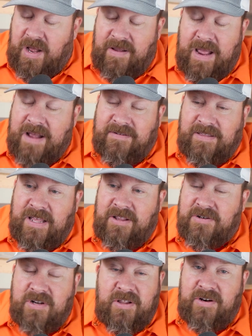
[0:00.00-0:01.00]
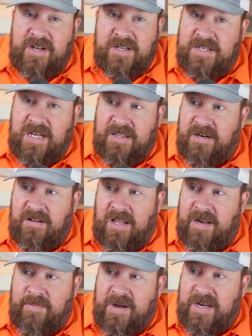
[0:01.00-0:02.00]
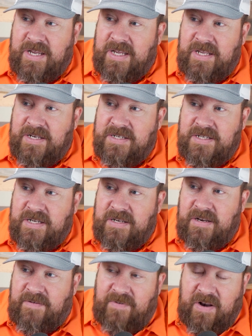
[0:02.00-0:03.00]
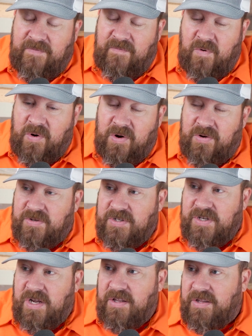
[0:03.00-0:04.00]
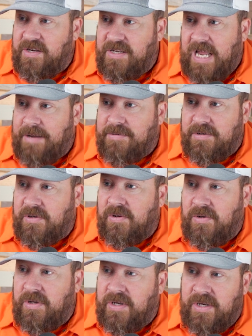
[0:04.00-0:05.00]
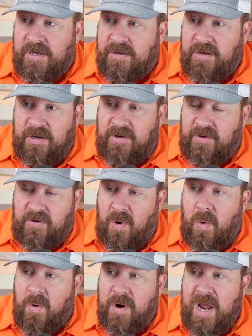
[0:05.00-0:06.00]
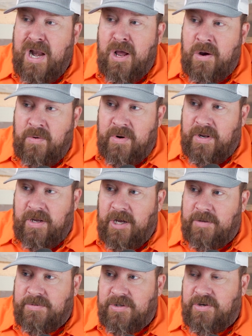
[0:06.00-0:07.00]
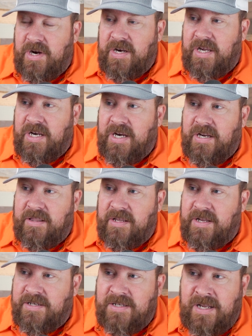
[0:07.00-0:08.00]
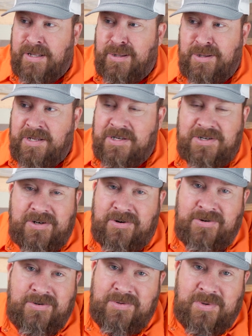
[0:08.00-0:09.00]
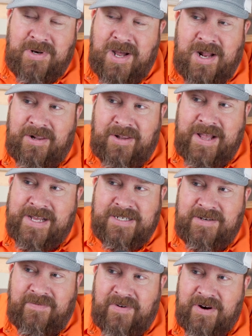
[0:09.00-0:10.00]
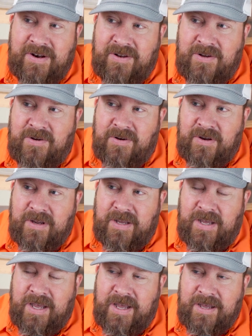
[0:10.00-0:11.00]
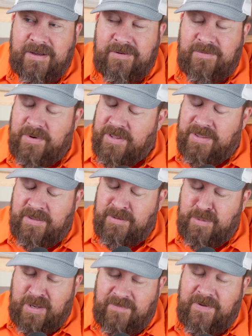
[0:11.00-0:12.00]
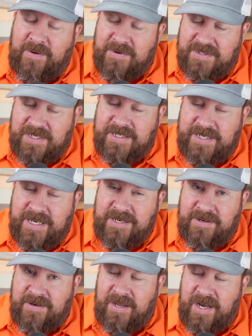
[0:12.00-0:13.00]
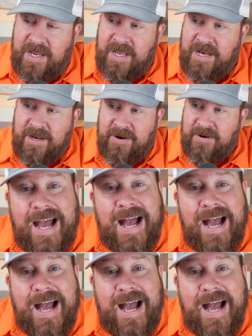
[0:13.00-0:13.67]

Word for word: I have to think there's other kids out there like my kids, and I've got a four year old son that is absolutely a tornado when it comes to trying to get into things. I, these screws would not last very long uh, with if he was intent on getting in here.